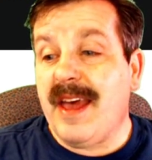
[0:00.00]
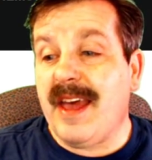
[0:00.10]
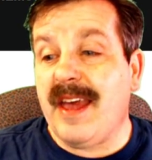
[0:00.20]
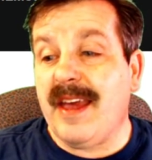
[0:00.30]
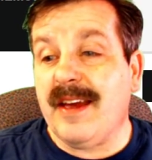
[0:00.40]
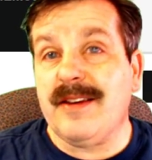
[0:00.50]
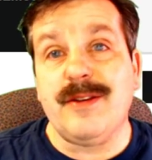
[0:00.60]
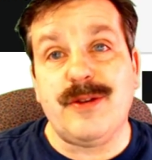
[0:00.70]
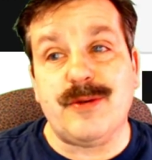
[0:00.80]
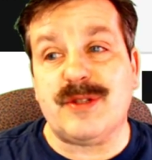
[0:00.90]
and
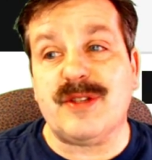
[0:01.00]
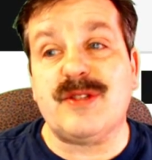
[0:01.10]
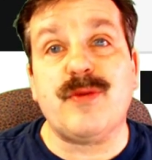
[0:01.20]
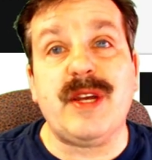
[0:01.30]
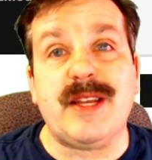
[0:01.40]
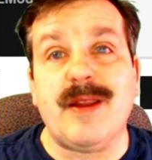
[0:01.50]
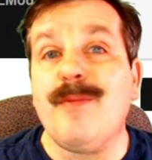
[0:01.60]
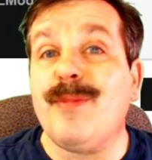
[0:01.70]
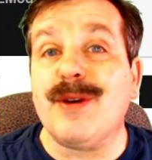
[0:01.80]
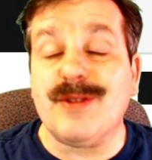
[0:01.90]
use the sweet
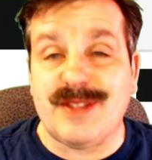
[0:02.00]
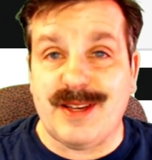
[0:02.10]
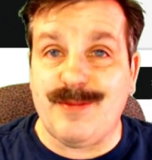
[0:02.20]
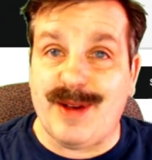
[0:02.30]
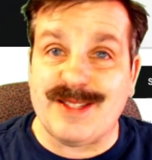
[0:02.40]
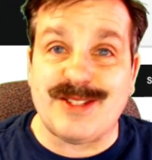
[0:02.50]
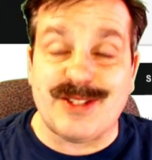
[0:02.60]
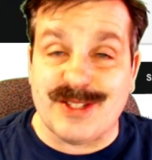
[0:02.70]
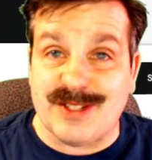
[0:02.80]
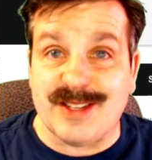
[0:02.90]
built-in
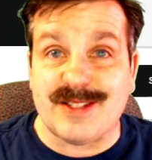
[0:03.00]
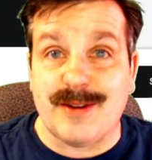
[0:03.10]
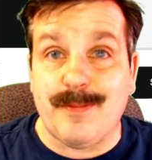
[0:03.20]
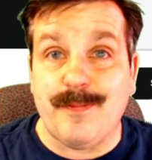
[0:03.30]
messaging system.